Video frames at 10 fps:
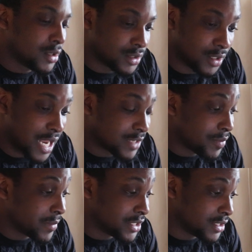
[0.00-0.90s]
So that's
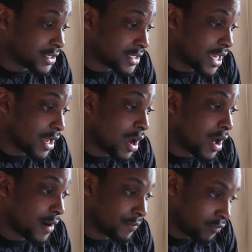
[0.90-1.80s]
pretty much it to say.
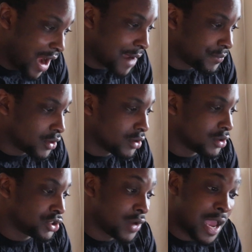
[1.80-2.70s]
Um,
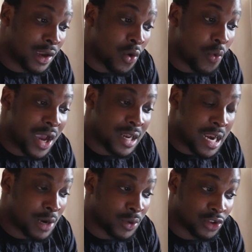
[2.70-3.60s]
Raptors, you had Kawhi
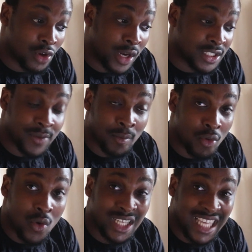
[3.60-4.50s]
Leonard with 37
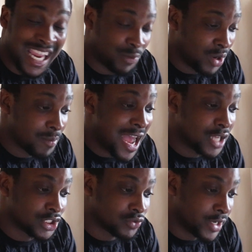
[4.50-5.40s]
points, 8
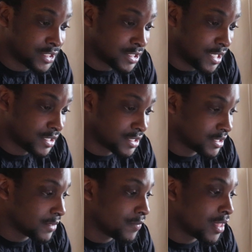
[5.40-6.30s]
rebounds, 3
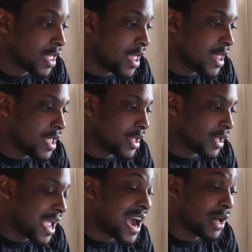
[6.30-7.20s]
assists.
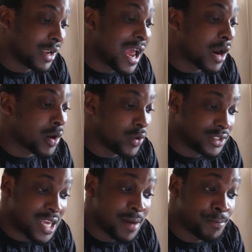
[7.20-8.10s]
Kyle Lowry
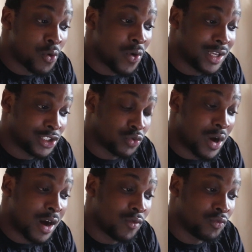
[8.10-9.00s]
with 10 points,
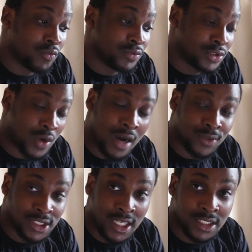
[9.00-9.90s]
12, 12
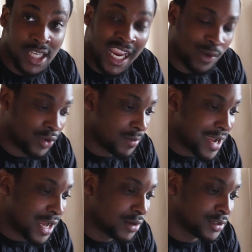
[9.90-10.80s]
assists, 8
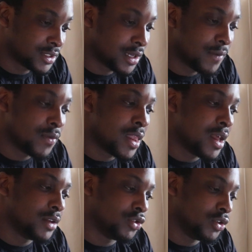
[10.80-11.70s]
rebounds.
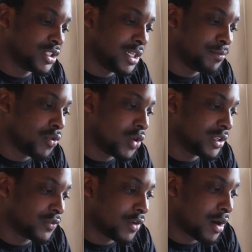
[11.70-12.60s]
13
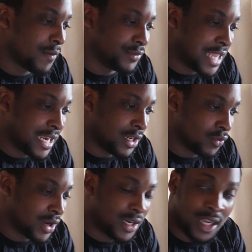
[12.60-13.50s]
points from Danny
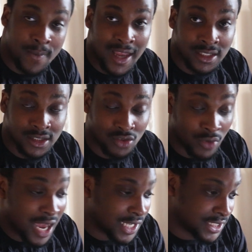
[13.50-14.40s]
Green. He makes
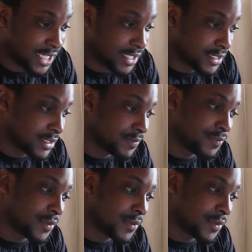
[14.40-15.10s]
3 out of 6.